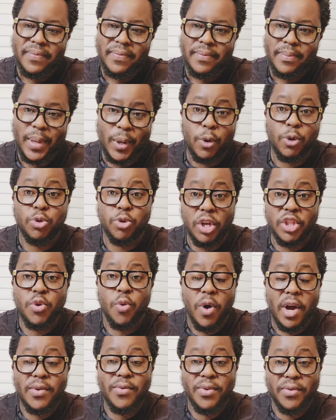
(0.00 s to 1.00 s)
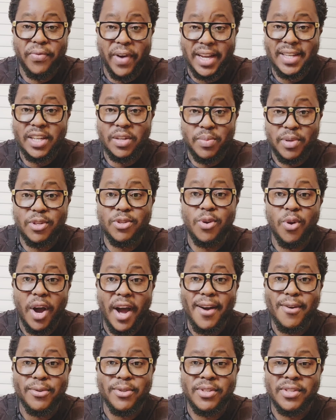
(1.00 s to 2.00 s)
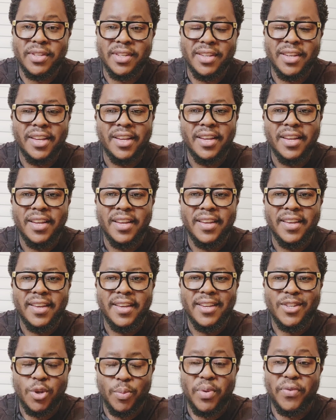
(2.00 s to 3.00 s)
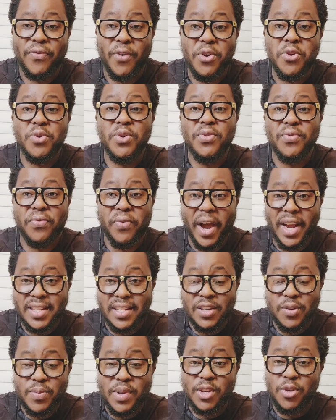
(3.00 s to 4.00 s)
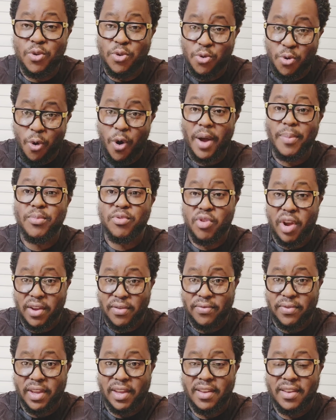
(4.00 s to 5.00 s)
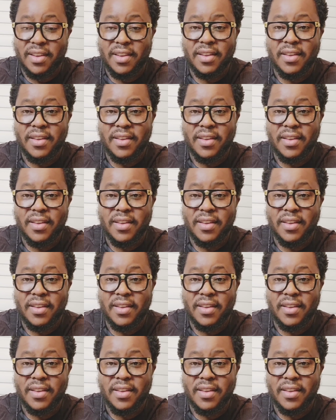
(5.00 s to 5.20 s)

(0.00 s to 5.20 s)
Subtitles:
Because you're the one who invited me to your house. So before you invited me, you know I'm driving.